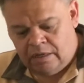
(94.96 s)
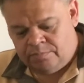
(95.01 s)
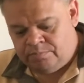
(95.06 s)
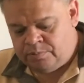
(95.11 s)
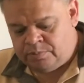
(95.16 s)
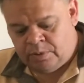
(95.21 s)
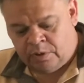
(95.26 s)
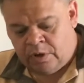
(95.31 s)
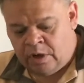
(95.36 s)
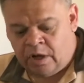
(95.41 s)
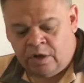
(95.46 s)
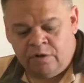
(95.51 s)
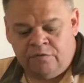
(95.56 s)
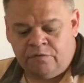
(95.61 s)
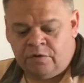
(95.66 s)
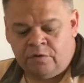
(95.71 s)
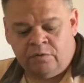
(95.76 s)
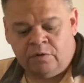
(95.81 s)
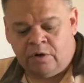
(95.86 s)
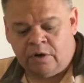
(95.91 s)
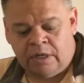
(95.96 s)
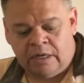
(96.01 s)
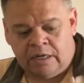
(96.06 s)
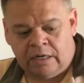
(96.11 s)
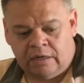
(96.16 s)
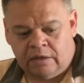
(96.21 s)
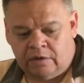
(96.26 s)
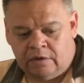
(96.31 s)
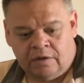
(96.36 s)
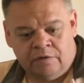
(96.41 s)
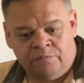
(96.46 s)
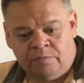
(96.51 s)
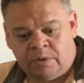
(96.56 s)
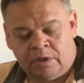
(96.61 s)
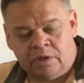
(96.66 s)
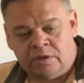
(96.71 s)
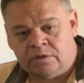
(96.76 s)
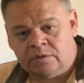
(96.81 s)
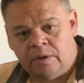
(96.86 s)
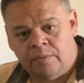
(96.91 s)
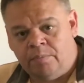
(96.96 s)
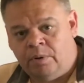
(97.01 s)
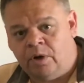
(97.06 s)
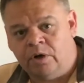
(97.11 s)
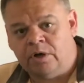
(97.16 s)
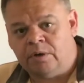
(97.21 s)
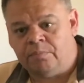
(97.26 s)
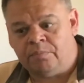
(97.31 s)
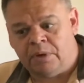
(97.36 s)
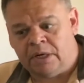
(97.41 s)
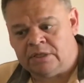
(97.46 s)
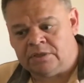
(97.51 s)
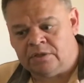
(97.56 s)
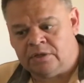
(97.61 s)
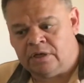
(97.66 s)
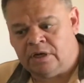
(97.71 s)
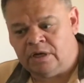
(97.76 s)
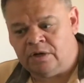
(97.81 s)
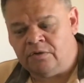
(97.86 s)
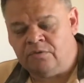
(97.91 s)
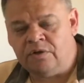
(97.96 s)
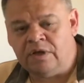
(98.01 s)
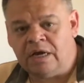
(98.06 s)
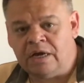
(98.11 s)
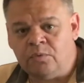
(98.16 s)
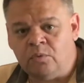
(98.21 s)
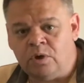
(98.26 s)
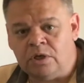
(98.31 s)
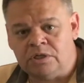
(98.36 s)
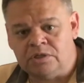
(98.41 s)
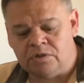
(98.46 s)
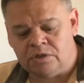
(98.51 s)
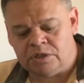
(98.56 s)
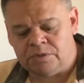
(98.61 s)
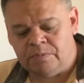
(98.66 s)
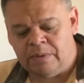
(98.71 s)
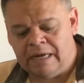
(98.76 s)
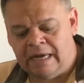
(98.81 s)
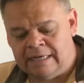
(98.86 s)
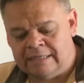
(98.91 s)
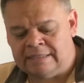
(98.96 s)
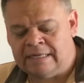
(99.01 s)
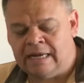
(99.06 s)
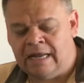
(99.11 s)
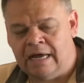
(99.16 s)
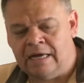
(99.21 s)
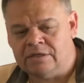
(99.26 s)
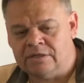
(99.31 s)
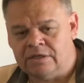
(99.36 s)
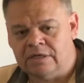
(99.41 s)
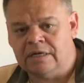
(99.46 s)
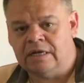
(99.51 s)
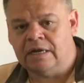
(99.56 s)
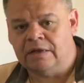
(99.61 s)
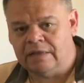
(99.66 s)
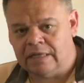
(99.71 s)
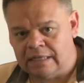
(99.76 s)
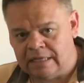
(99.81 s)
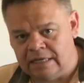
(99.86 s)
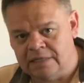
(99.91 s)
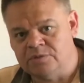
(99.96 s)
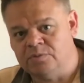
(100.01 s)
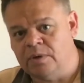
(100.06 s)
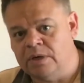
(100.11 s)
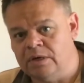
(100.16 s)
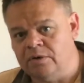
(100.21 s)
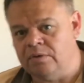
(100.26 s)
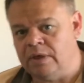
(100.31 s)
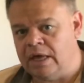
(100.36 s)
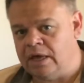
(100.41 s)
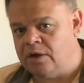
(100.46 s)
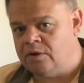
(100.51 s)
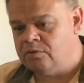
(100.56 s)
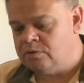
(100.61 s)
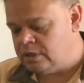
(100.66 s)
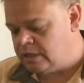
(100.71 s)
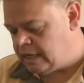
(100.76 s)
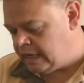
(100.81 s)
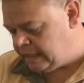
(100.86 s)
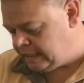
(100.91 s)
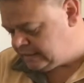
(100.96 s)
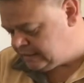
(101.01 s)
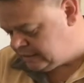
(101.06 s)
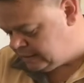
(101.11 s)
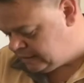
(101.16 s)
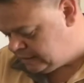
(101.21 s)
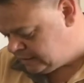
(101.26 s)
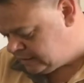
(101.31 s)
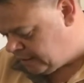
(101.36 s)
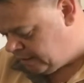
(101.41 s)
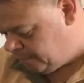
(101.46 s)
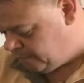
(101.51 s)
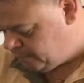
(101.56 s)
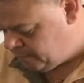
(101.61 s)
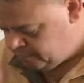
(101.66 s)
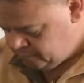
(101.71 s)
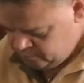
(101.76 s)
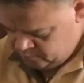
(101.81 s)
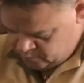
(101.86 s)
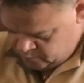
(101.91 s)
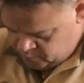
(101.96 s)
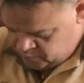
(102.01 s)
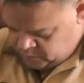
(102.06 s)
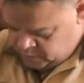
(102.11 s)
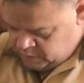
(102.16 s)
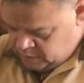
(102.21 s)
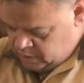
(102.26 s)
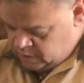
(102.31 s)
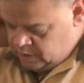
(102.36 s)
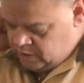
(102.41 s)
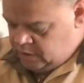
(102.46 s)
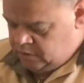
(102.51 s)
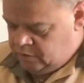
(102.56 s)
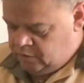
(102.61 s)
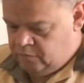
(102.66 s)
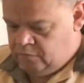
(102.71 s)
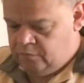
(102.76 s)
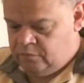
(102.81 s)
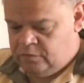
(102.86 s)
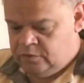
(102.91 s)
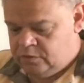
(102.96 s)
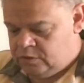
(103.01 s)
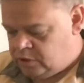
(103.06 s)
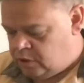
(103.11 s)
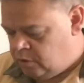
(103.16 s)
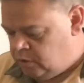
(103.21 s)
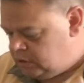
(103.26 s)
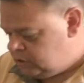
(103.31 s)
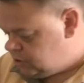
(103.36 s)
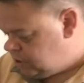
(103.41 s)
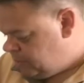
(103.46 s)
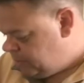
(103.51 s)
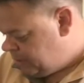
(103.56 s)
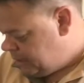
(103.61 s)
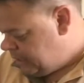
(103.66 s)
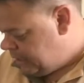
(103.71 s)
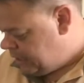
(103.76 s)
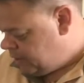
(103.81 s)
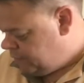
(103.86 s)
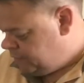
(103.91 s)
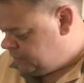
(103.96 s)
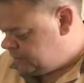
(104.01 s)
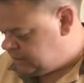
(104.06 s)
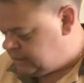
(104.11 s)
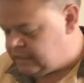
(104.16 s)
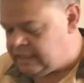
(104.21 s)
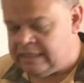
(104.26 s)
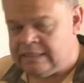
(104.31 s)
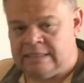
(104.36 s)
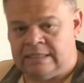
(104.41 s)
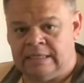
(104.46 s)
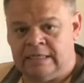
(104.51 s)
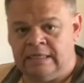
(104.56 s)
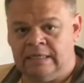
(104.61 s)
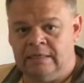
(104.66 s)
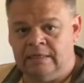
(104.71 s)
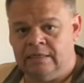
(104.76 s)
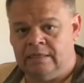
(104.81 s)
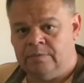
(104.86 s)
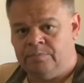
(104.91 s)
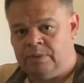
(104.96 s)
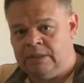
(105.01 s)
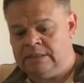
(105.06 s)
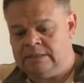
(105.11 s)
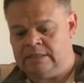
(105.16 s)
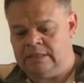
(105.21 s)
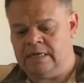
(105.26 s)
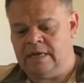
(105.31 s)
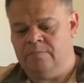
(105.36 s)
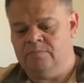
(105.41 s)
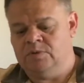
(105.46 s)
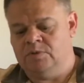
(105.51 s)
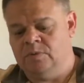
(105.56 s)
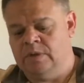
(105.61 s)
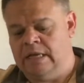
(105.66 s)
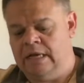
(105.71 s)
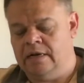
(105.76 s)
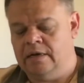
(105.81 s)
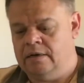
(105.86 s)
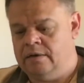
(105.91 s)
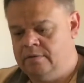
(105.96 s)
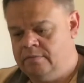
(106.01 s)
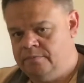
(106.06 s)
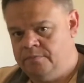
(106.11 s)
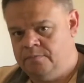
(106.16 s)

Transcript: put an iPhone on it. I put a point and press on it. I don't think I'd want to trust my SLRs on it. I think that's why you then go to the next size up. To go on top of there, obviously there's the piece that comes with it.